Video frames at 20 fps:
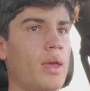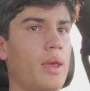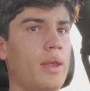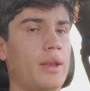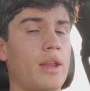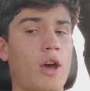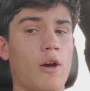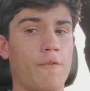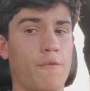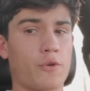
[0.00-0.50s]

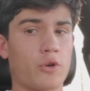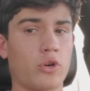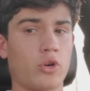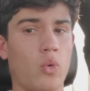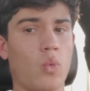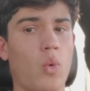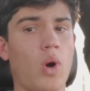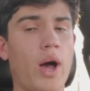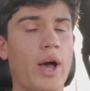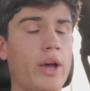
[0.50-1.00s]
Now, for
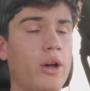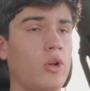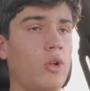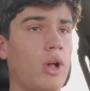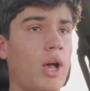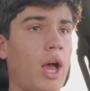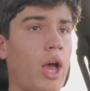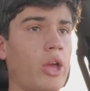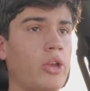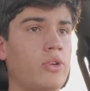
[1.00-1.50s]
a while,
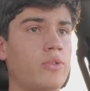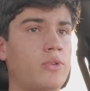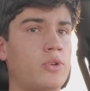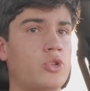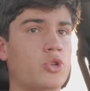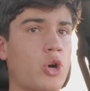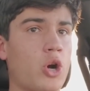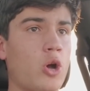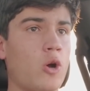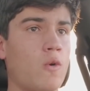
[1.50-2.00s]
I
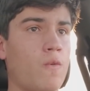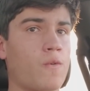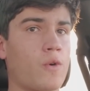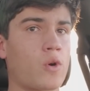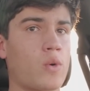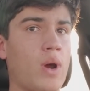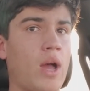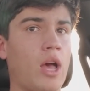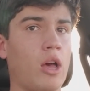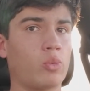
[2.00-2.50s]
drove
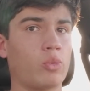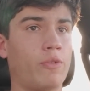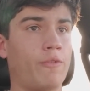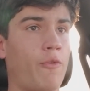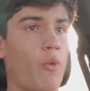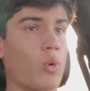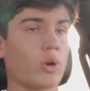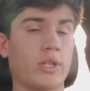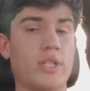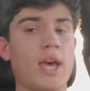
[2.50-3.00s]
around with
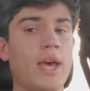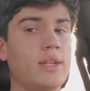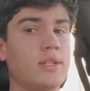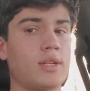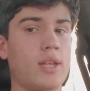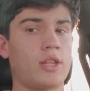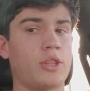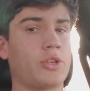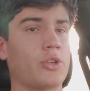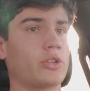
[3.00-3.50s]

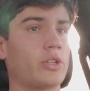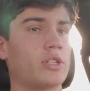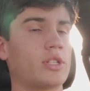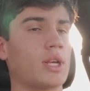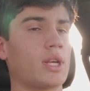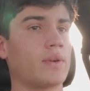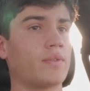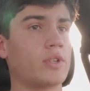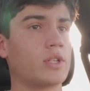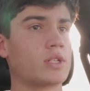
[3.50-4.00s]
410s and
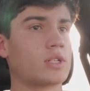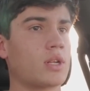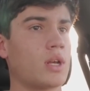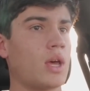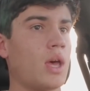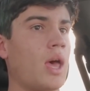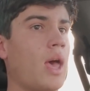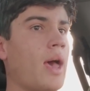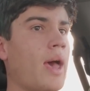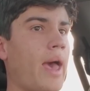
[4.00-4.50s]
37s,
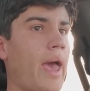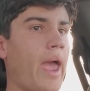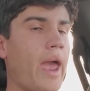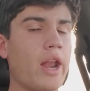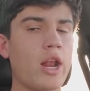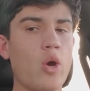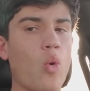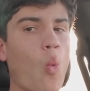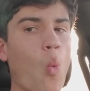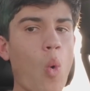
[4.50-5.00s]

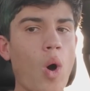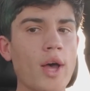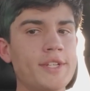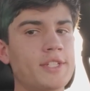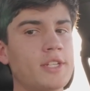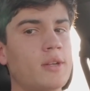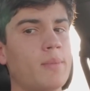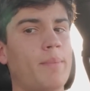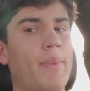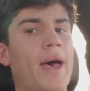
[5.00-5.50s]
and it
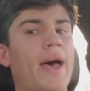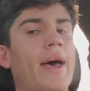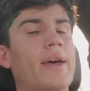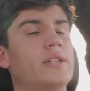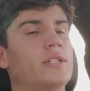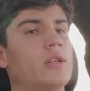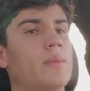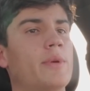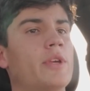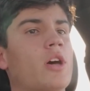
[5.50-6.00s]
wasn't
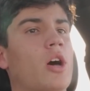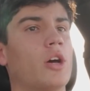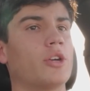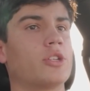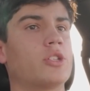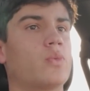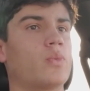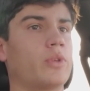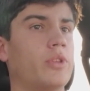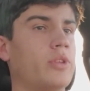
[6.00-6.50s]
bad, to be
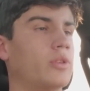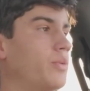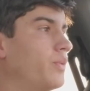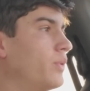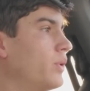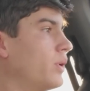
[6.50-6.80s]
honest with you.